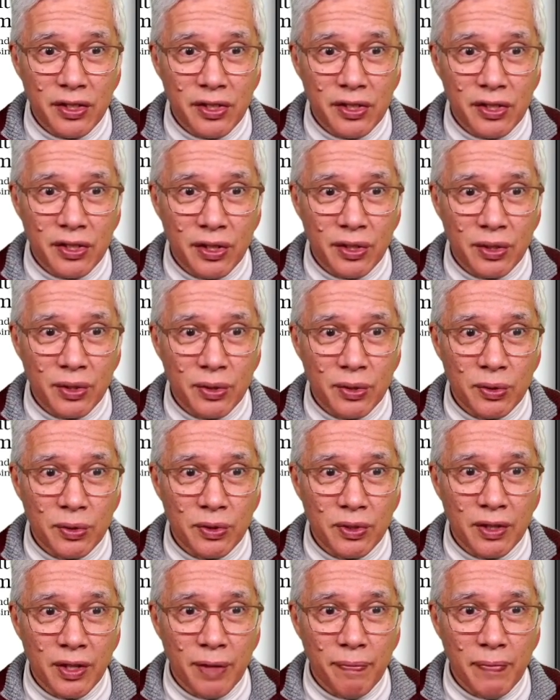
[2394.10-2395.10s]
So
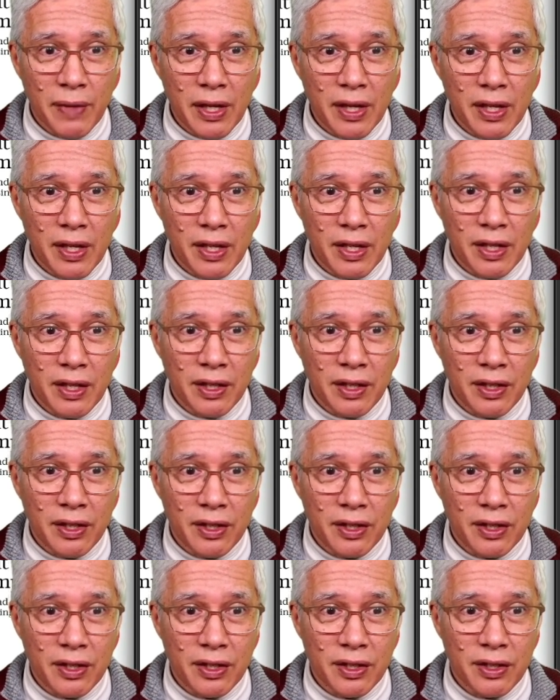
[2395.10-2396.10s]
let me,
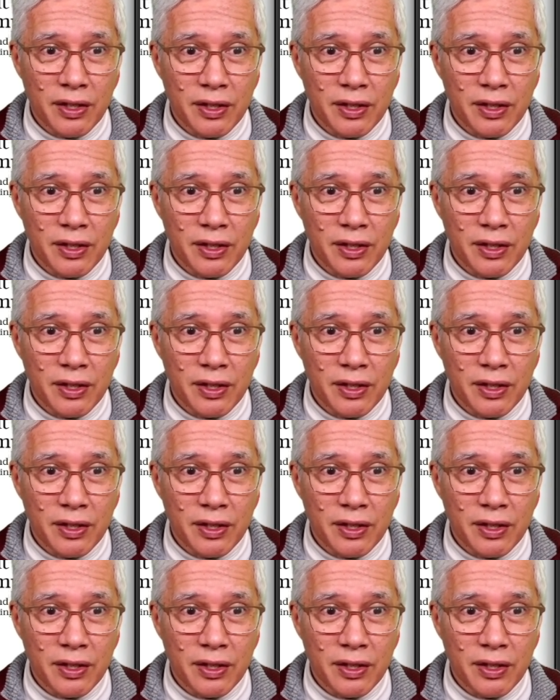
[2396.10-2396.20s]
let's